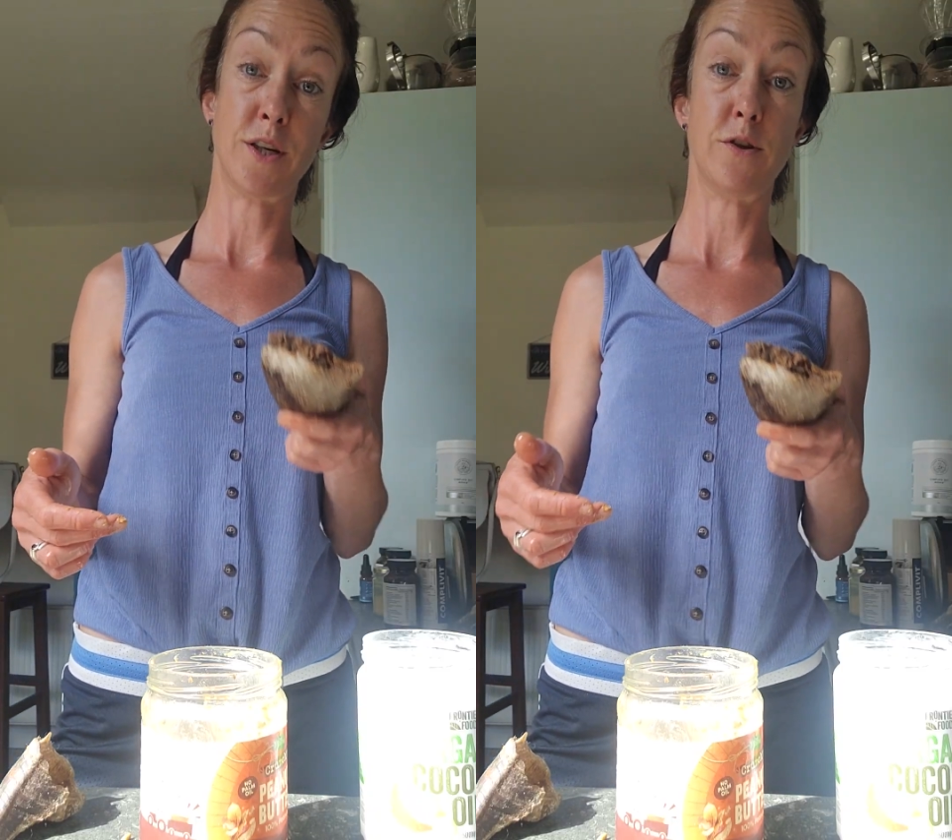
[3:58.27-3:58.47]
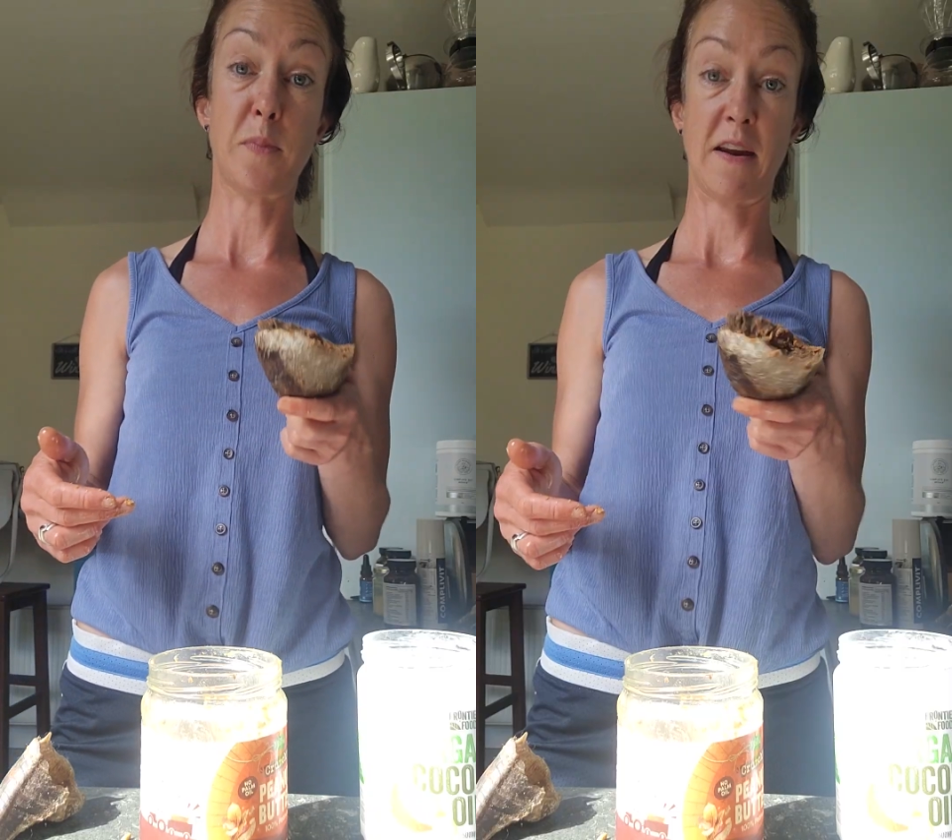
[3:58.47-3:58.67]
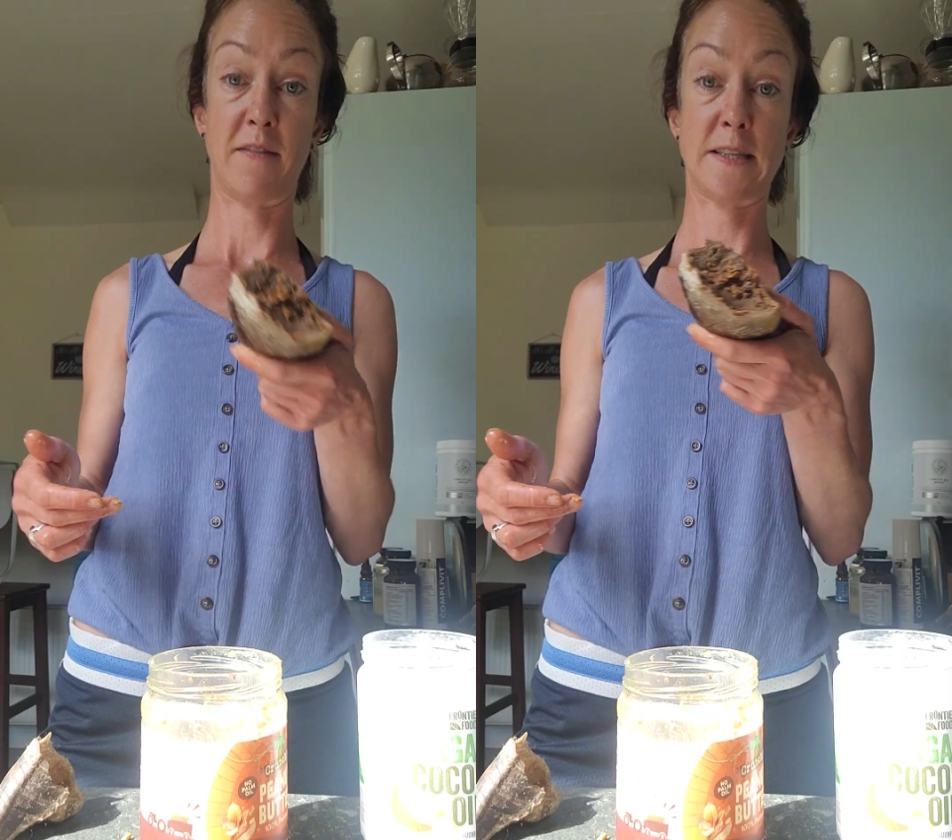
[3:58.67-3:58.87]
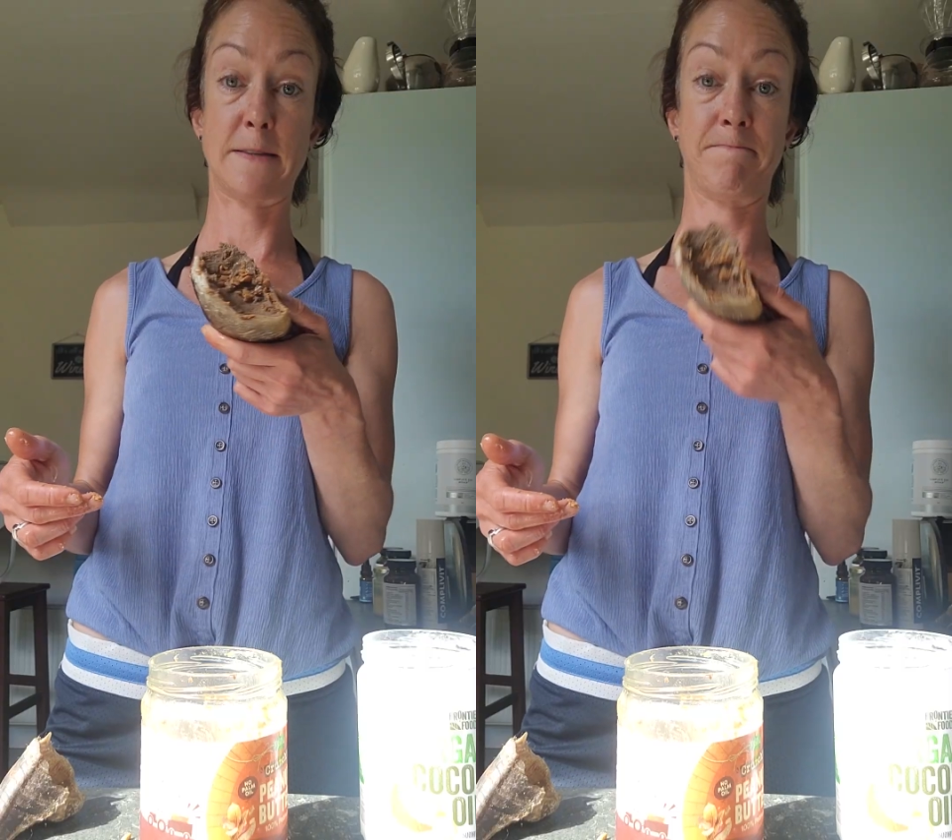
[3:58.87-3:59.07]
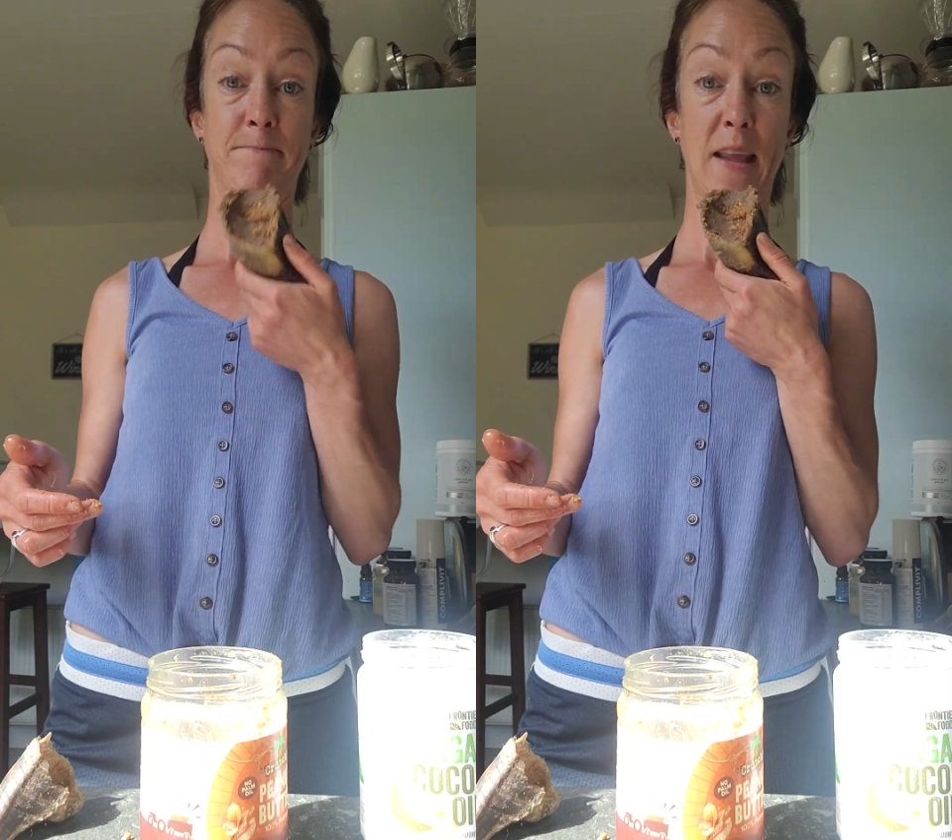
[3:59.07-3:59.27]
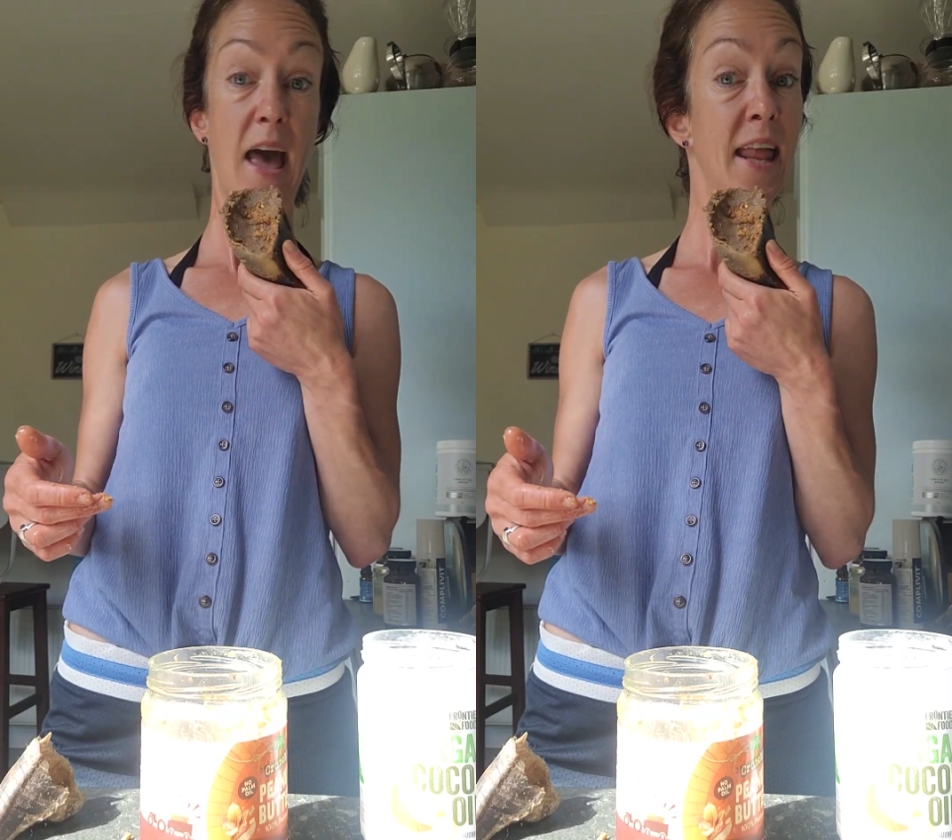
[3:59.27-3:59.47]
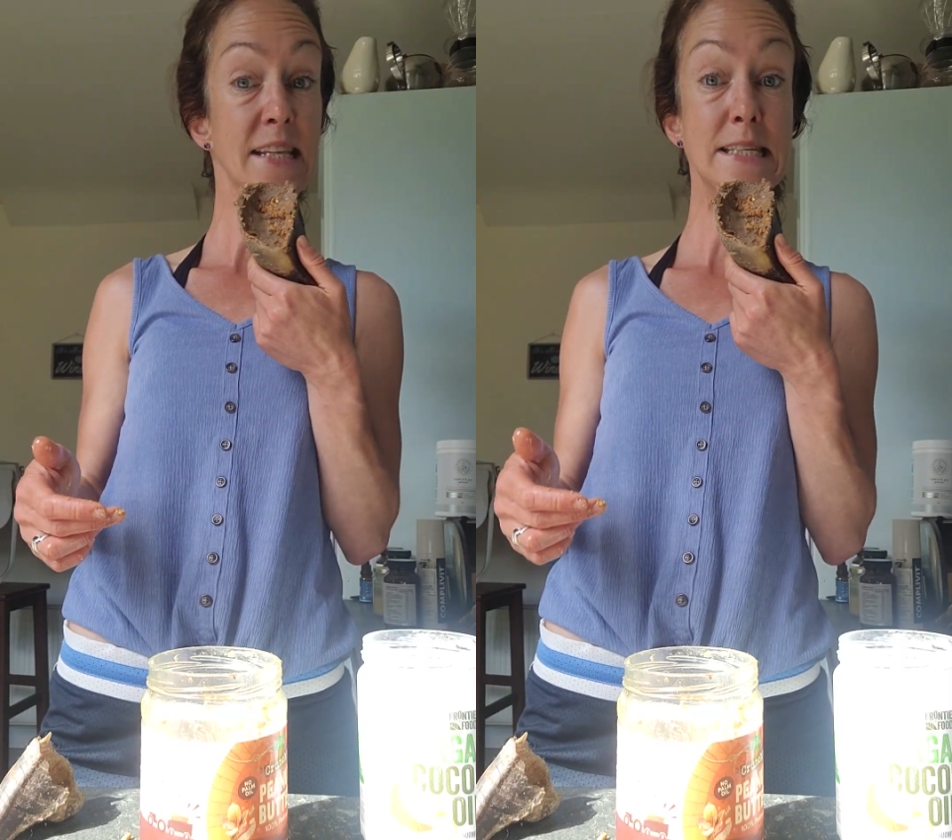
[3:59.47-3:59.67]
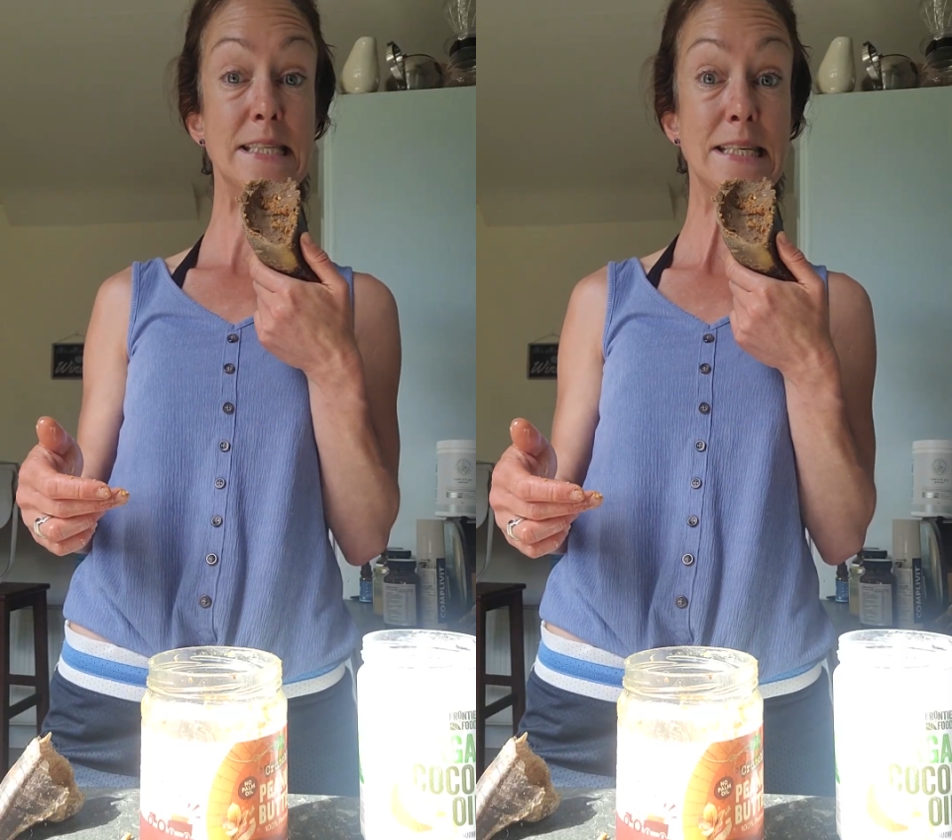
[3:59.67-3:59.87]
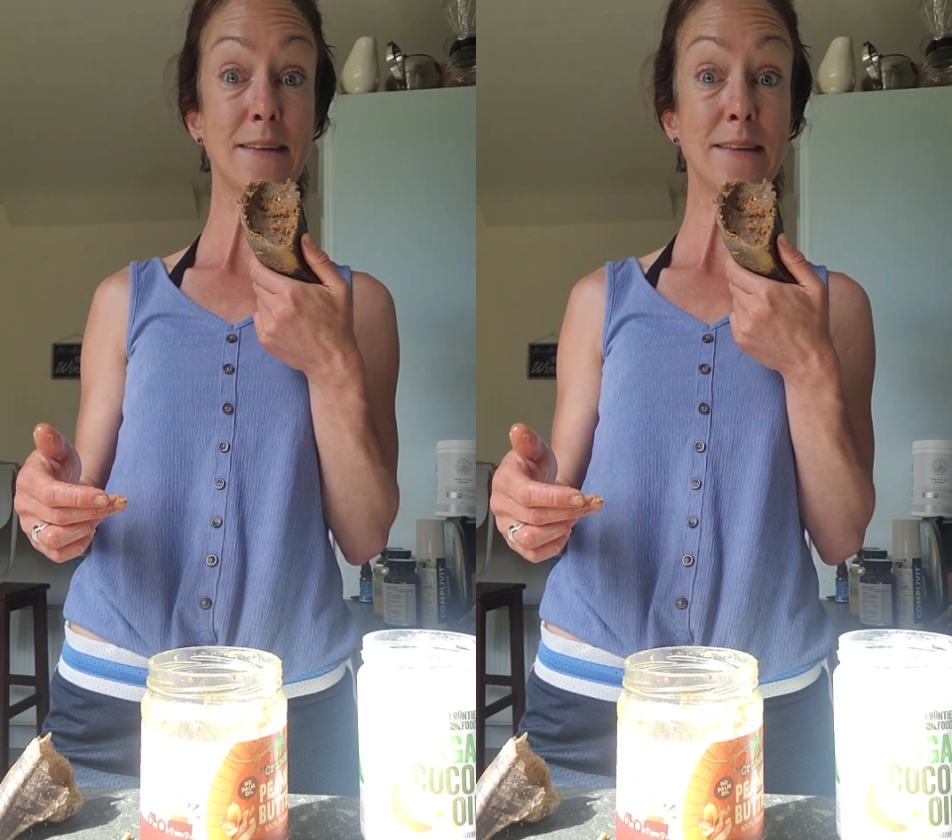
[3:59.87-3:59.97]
huge benefits. And it's easy.